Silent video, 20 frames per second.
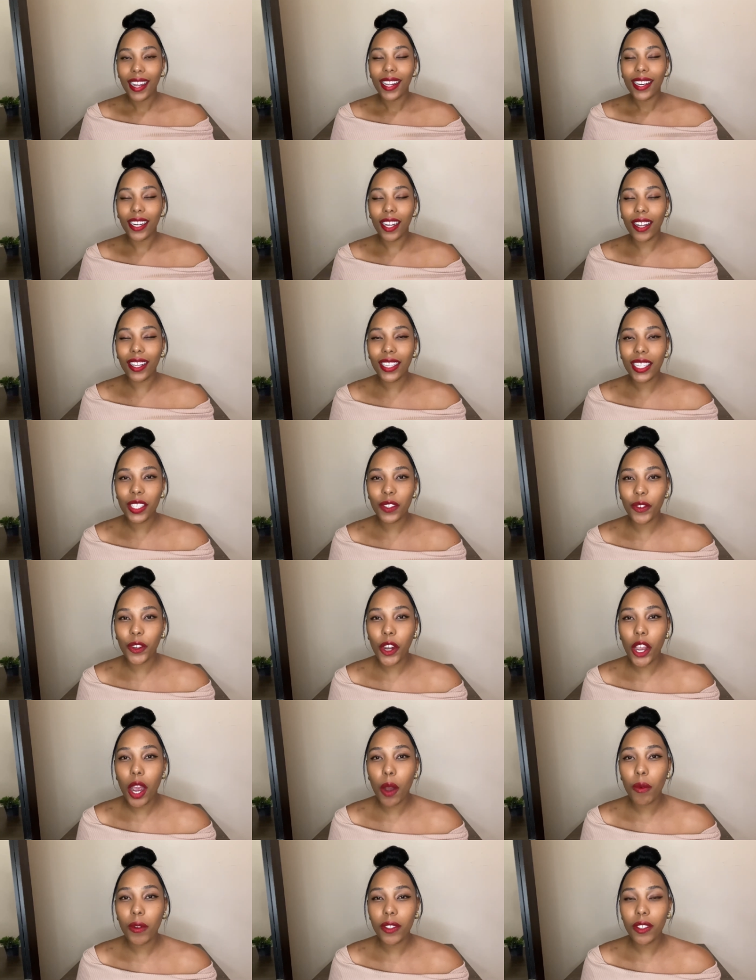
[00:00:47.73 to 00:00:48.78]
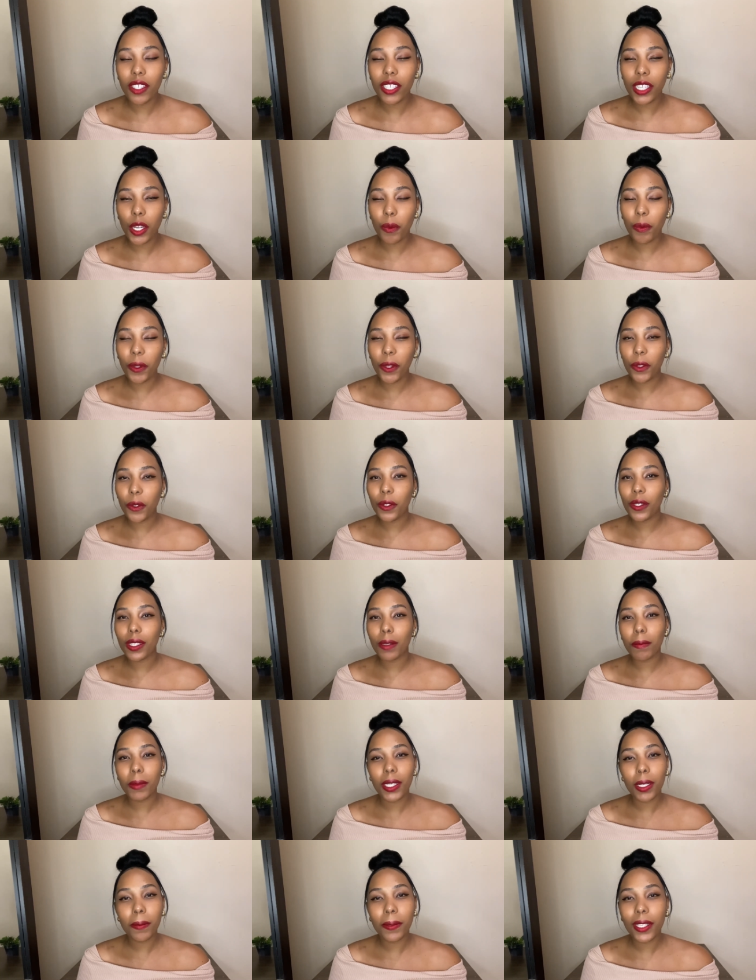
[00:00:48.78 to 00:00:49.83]
Now in this video, I want to share with you some
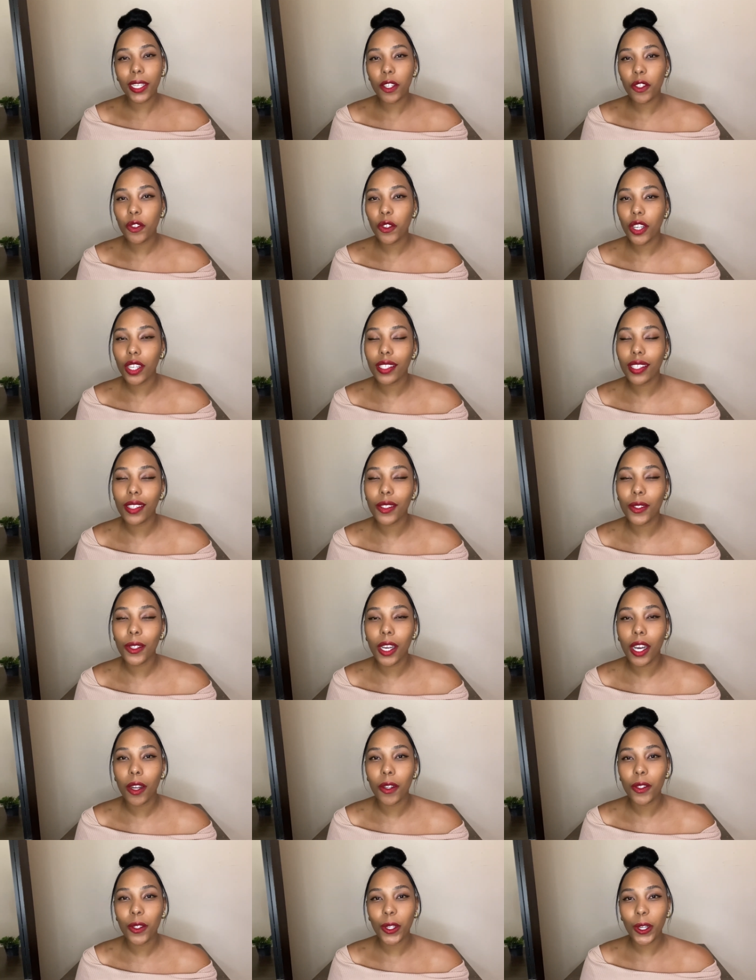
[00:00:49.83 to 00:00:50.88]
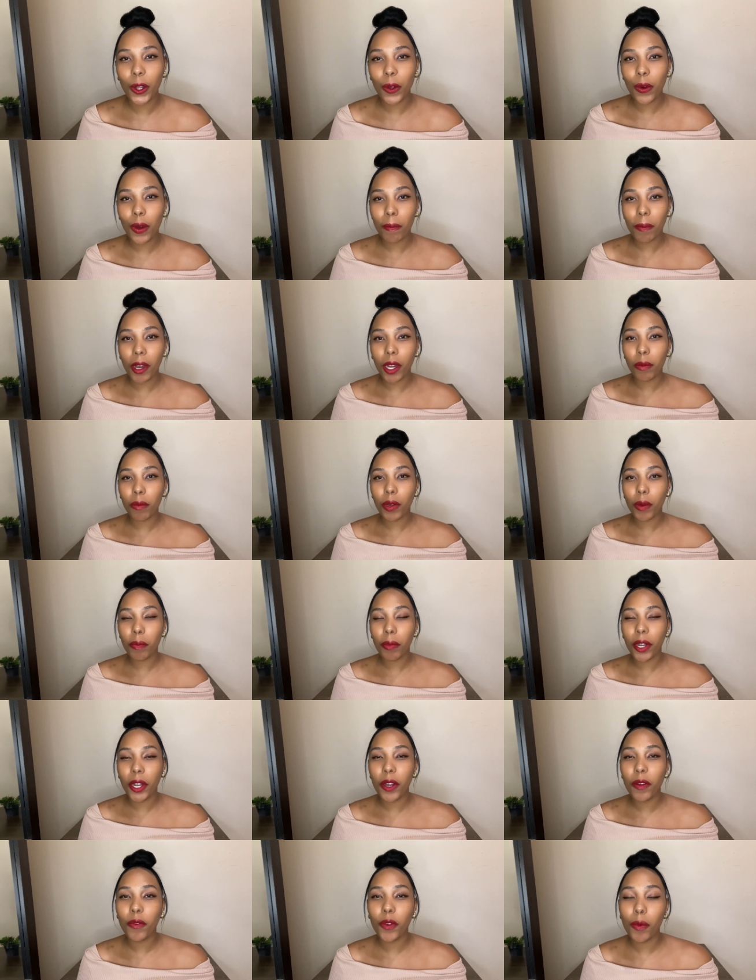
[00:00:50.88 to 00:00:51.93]
tips and tricks as to how to go about
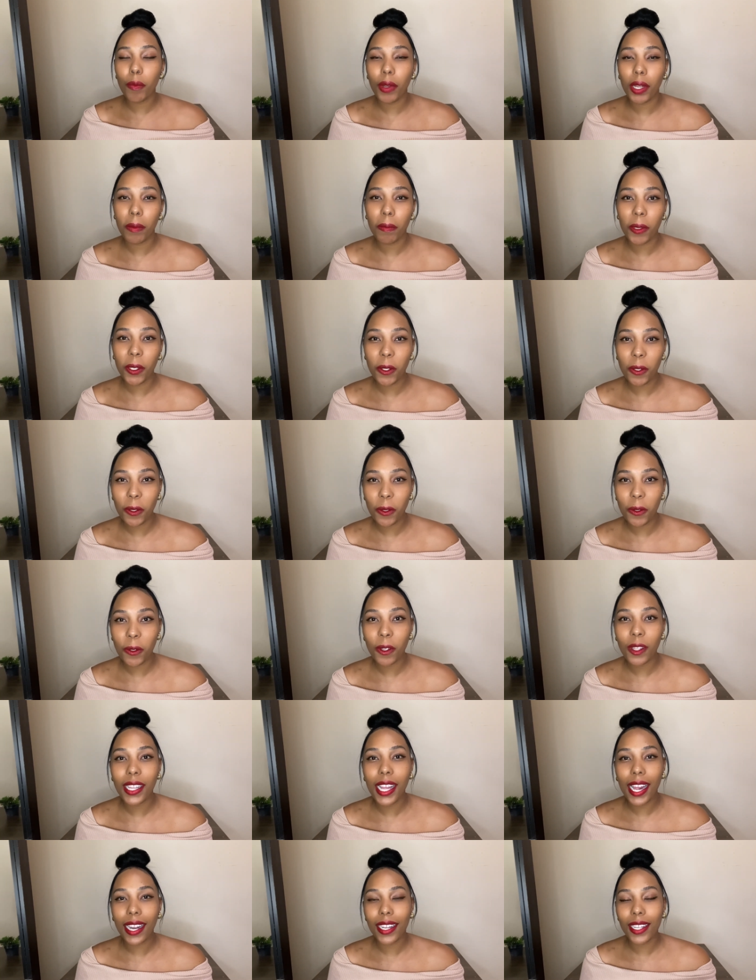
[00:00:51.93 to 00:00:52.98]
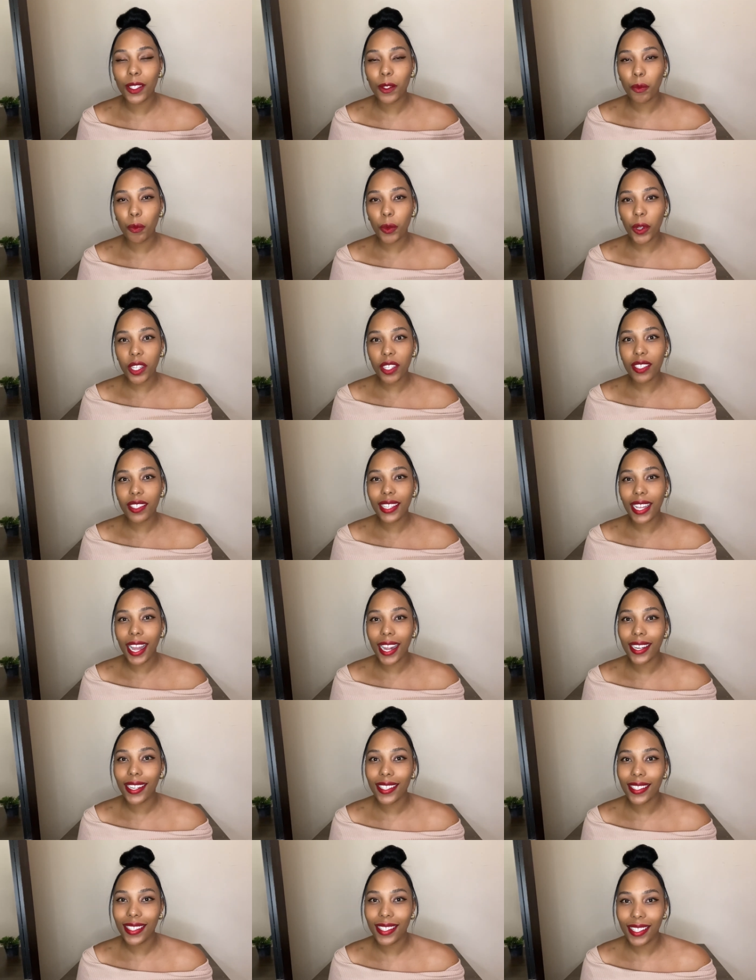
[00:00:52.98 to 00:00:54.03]
preparing for paper 2, that is Wills and
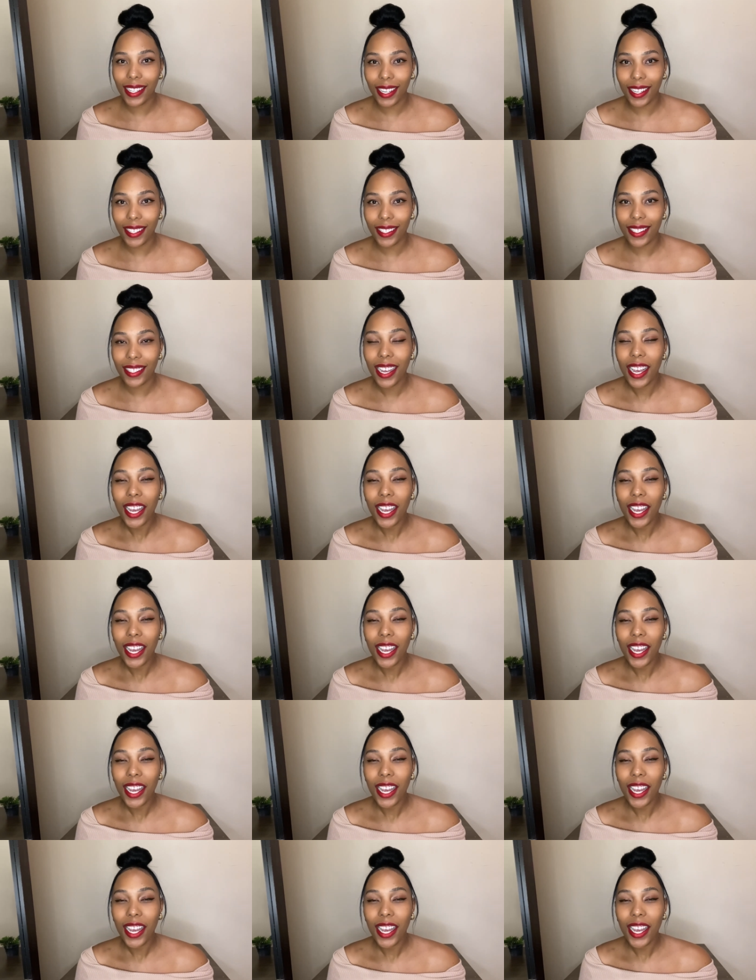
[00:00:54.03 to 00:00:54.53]
Estate.